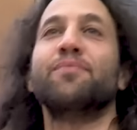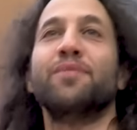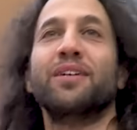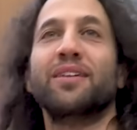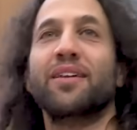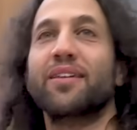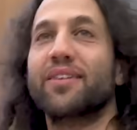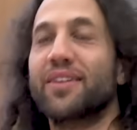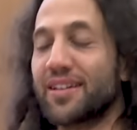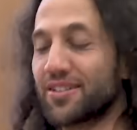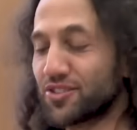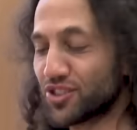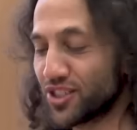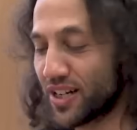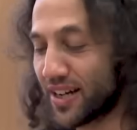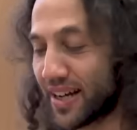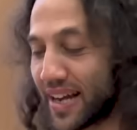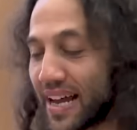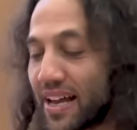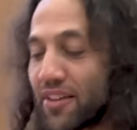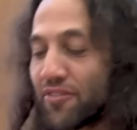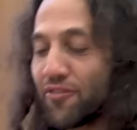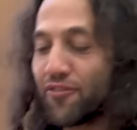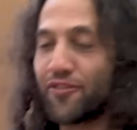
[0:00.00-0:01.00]
many things. There are
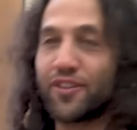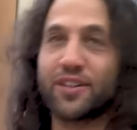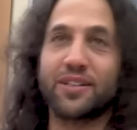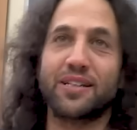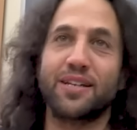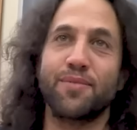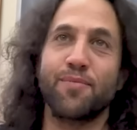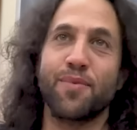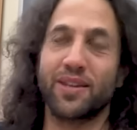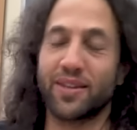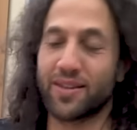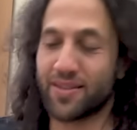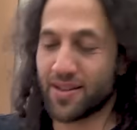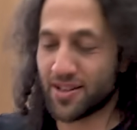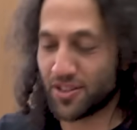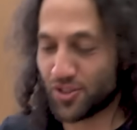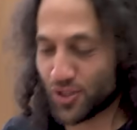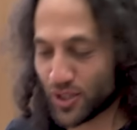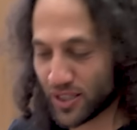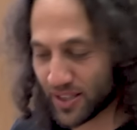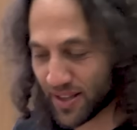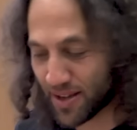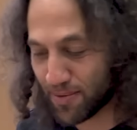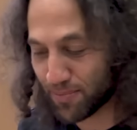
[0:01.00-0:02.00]
infinitely many
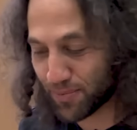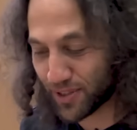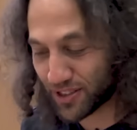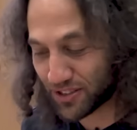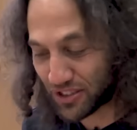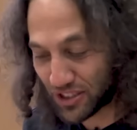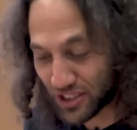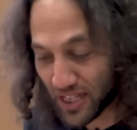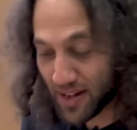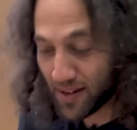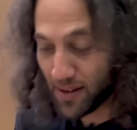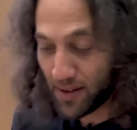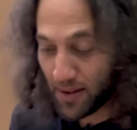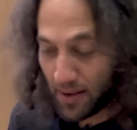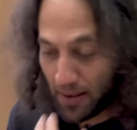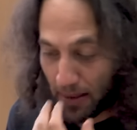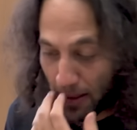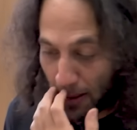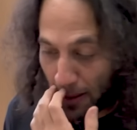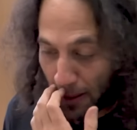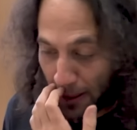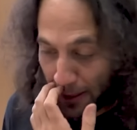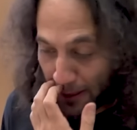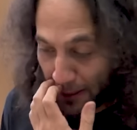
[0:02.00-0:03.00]
natural numbers.
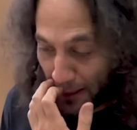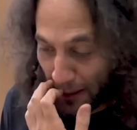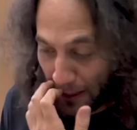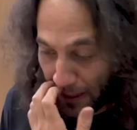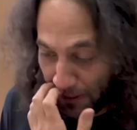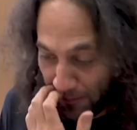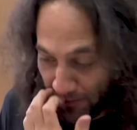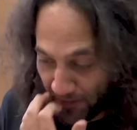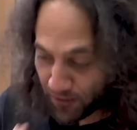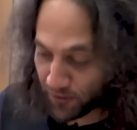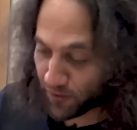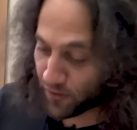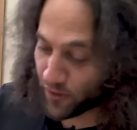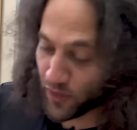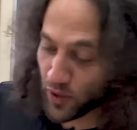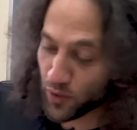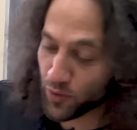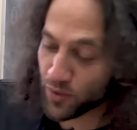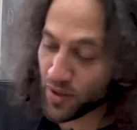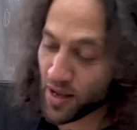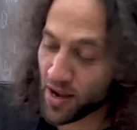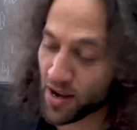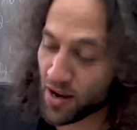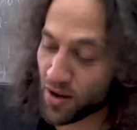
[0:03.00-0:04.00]
Right? If you
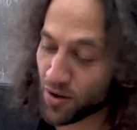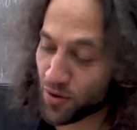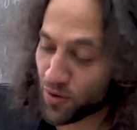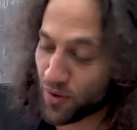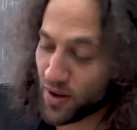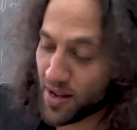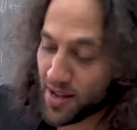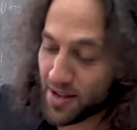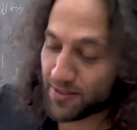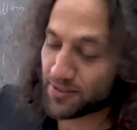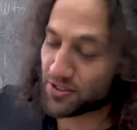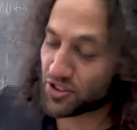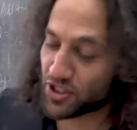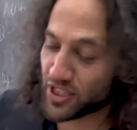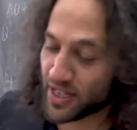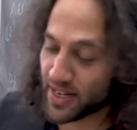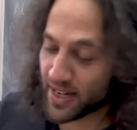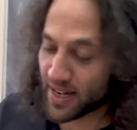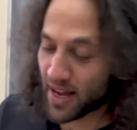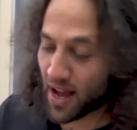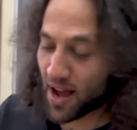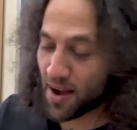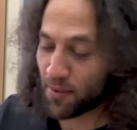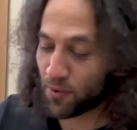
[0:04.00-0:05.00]
now
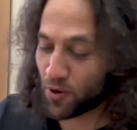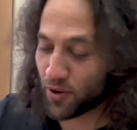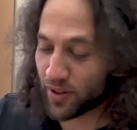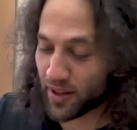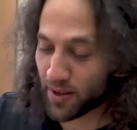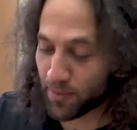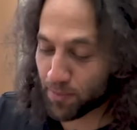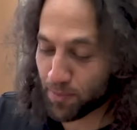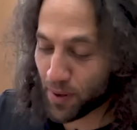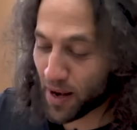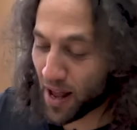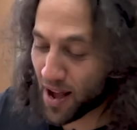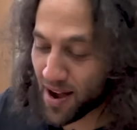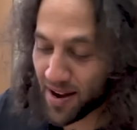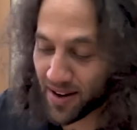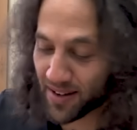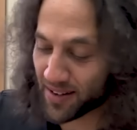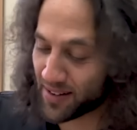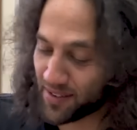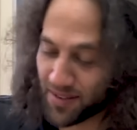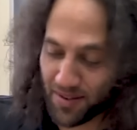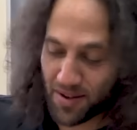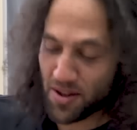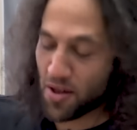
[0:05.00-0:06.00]
say, I'm going to
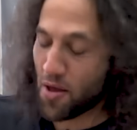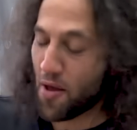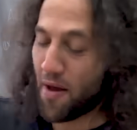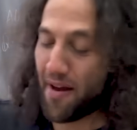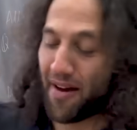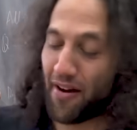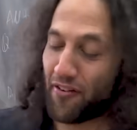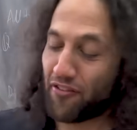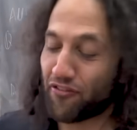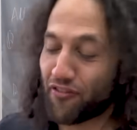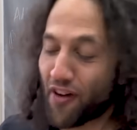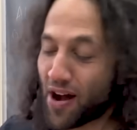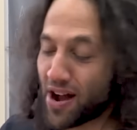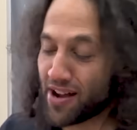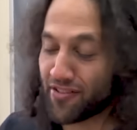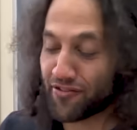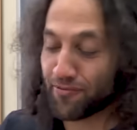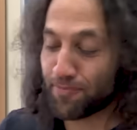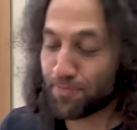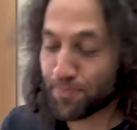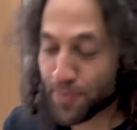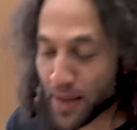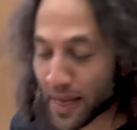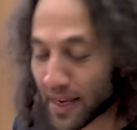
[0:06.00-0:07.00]
plug
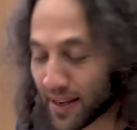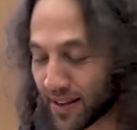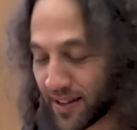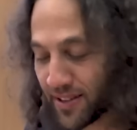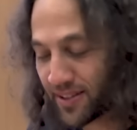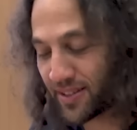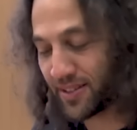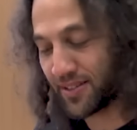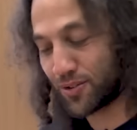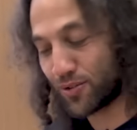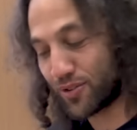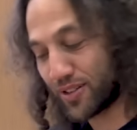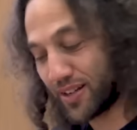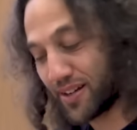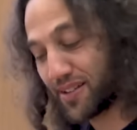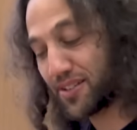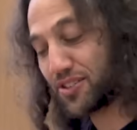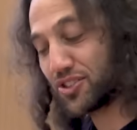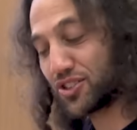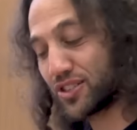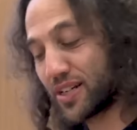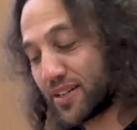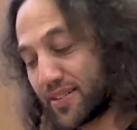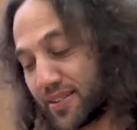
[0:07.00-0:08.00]
5 billion into
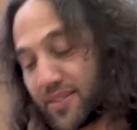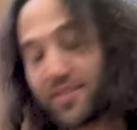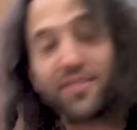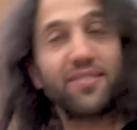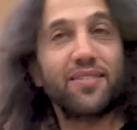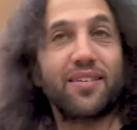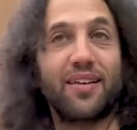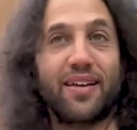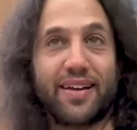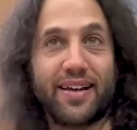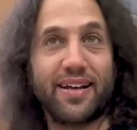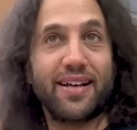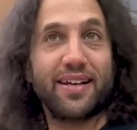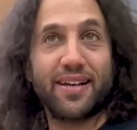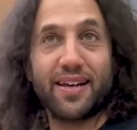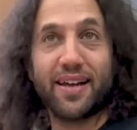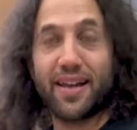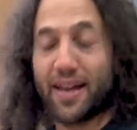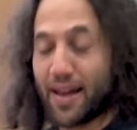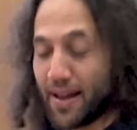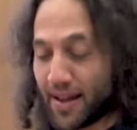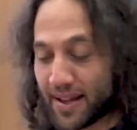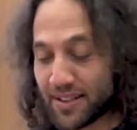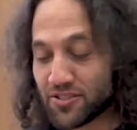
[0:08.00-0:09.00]
this, then
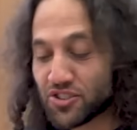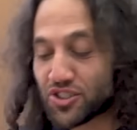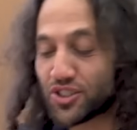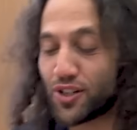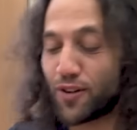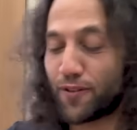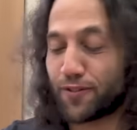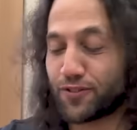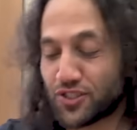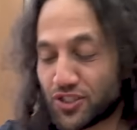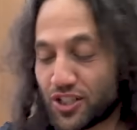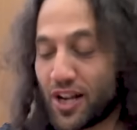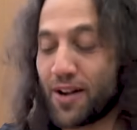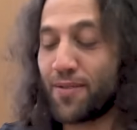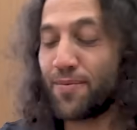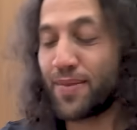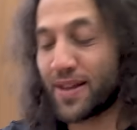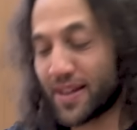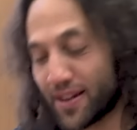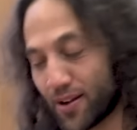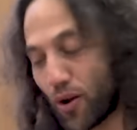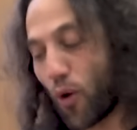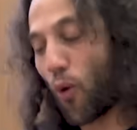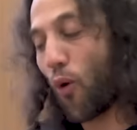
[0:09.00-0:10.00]
instead of
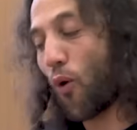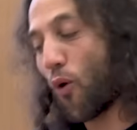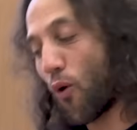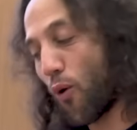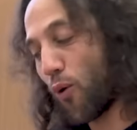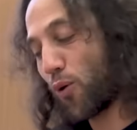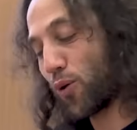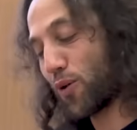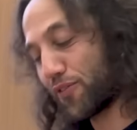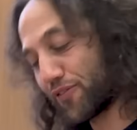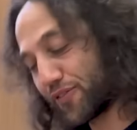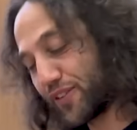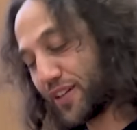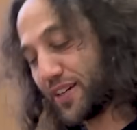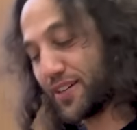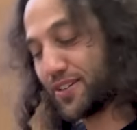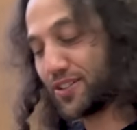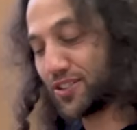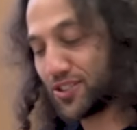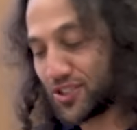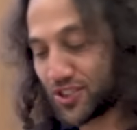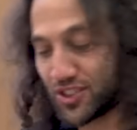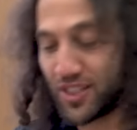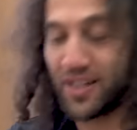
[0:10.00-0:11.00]
summing all of
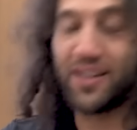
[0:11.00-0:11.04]
this,